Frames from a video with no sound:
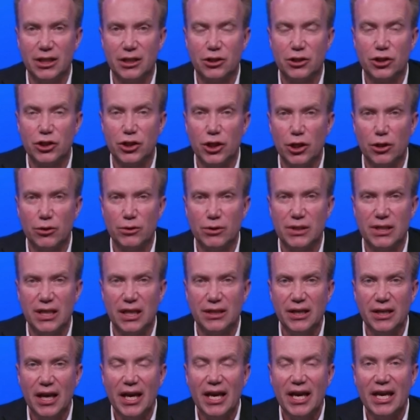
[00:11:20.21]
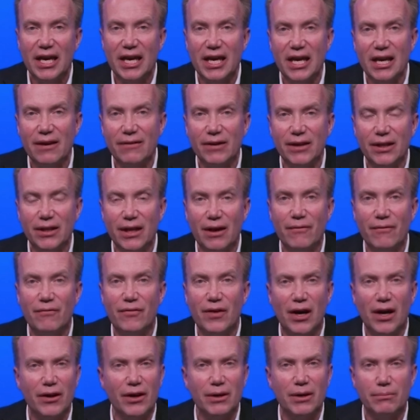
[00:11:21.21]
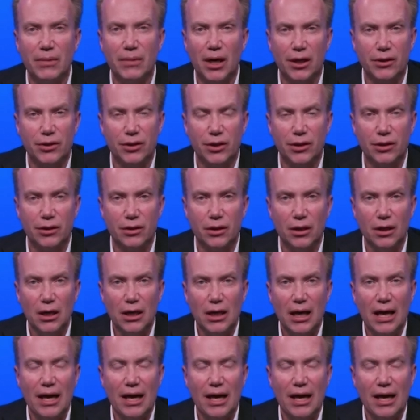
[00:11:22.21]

It shows that even a very modern